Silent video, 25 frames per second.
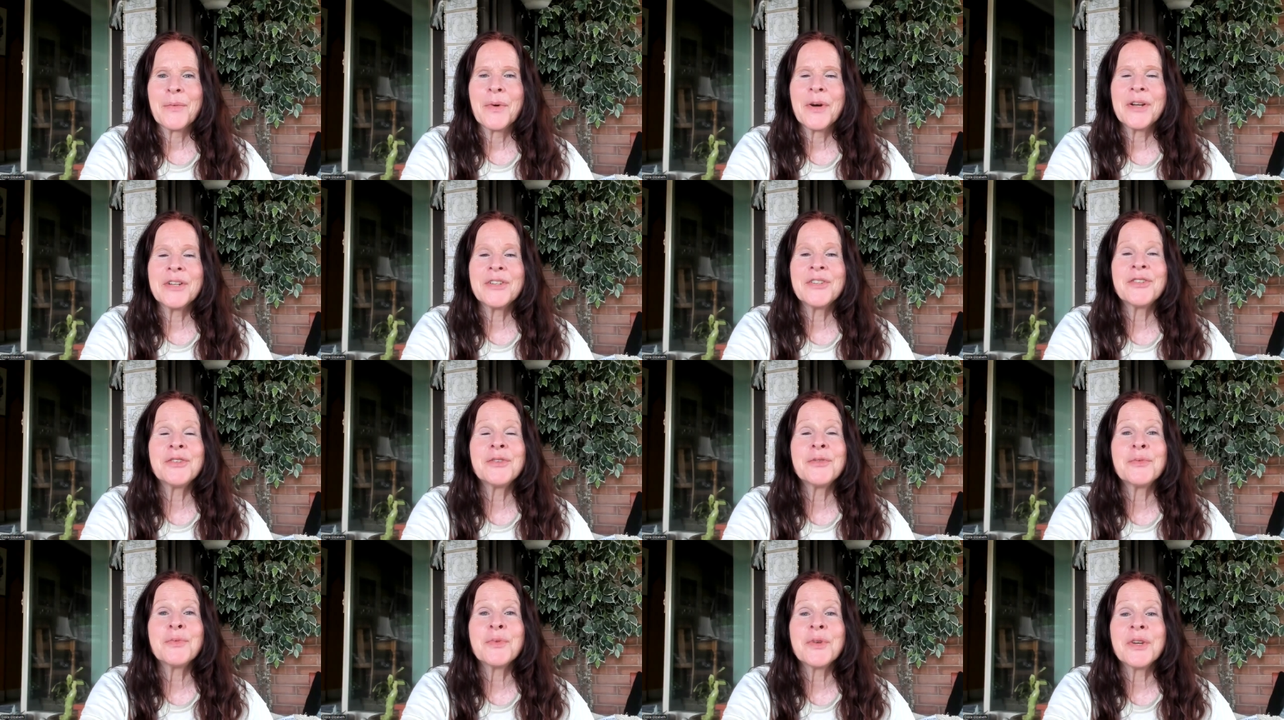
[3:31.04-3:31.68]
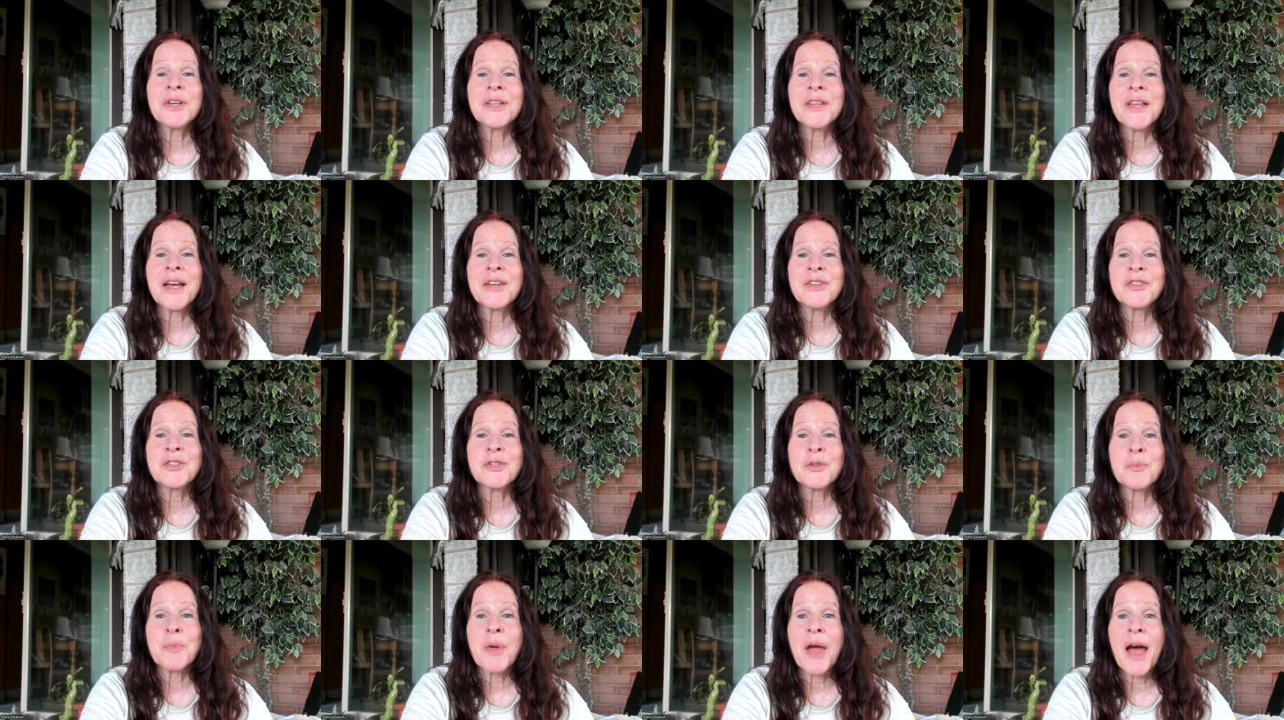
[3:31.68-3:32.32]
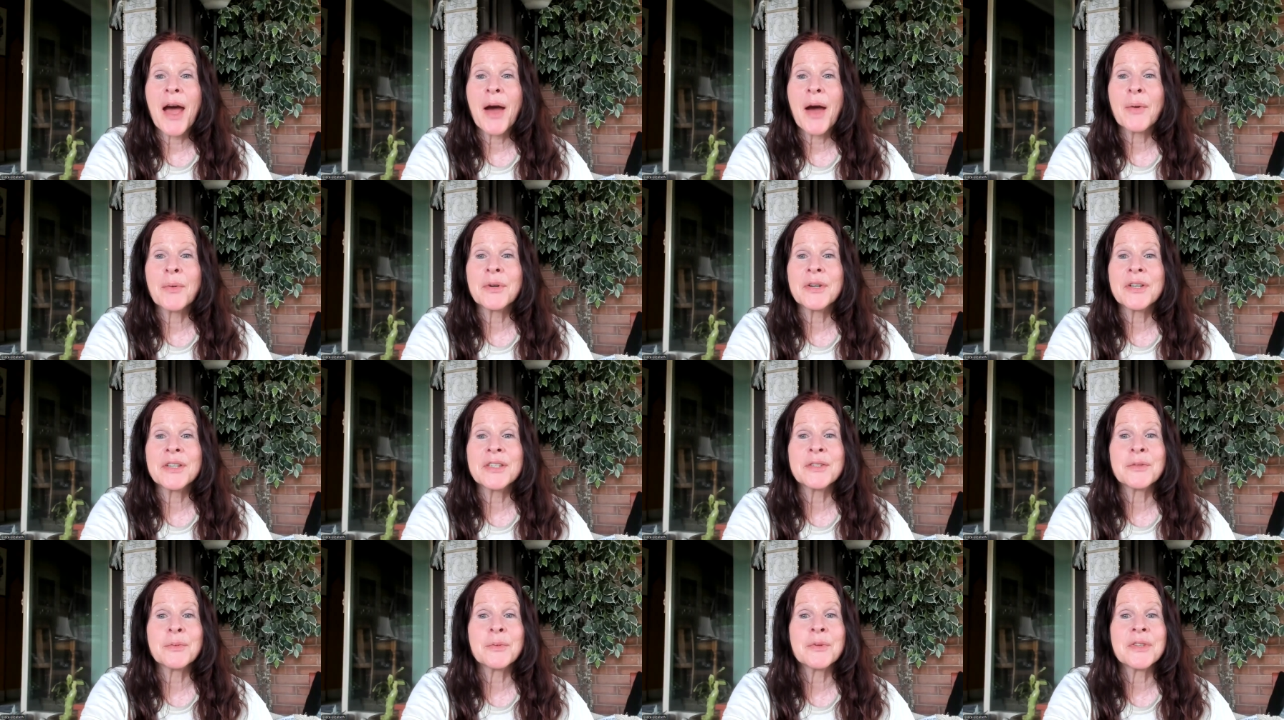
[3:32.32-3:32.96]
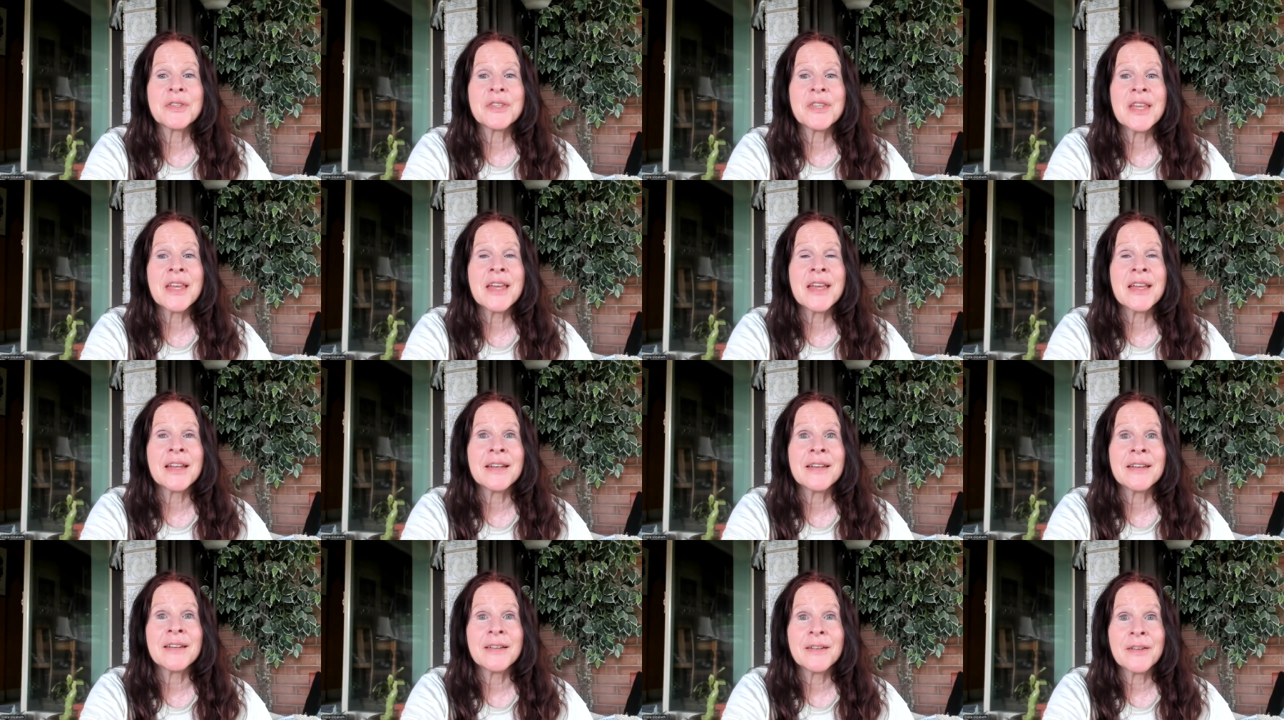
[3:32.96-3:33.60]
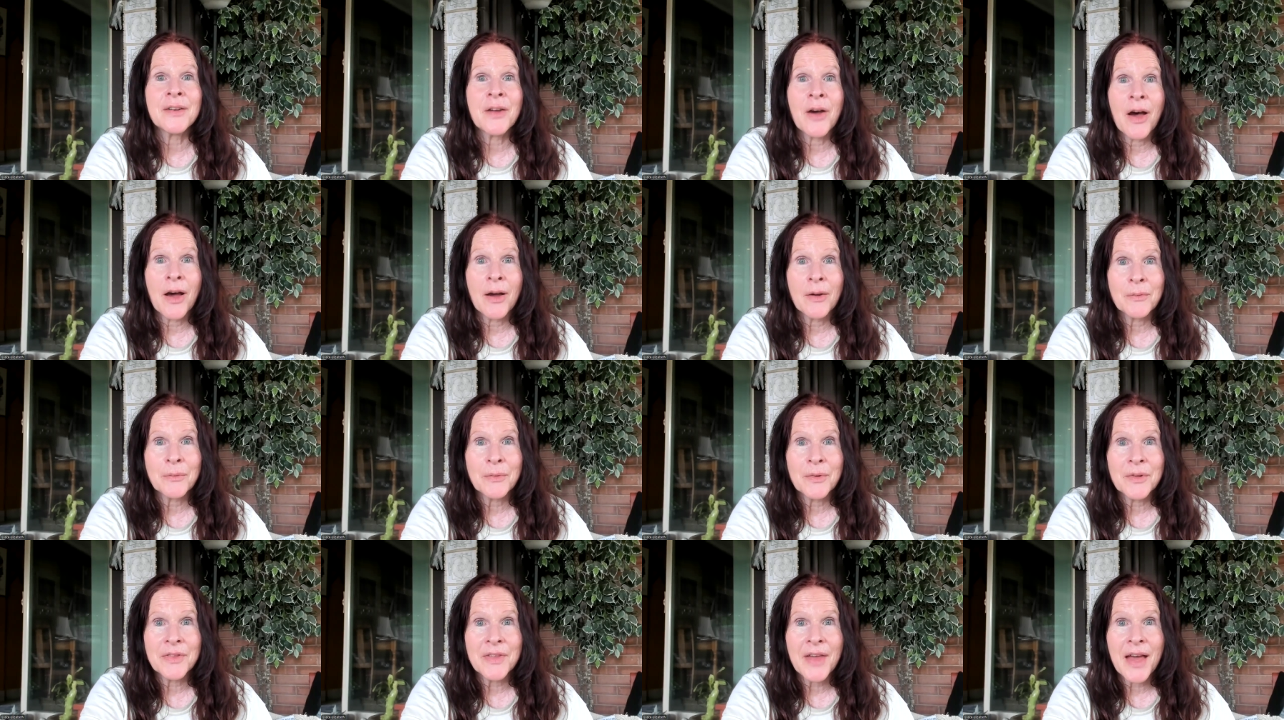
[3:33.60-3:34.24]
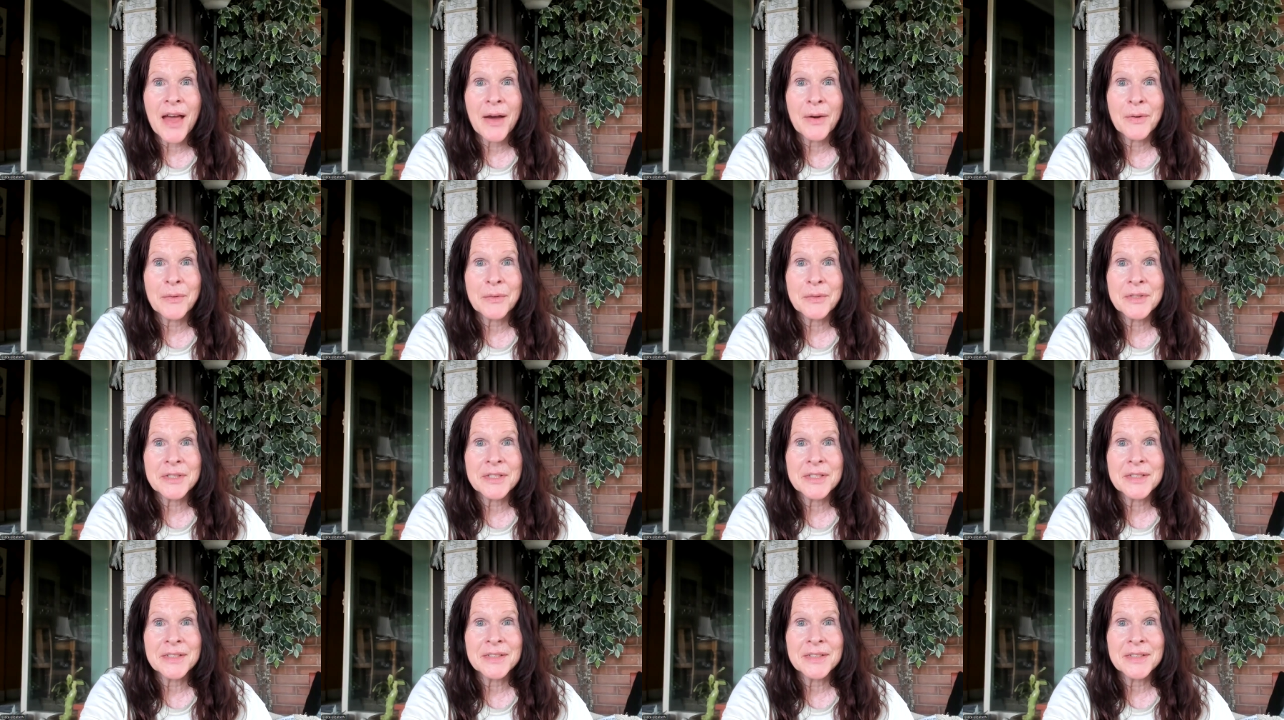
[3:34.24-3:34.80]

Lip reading: Once you realize your power is within, not without,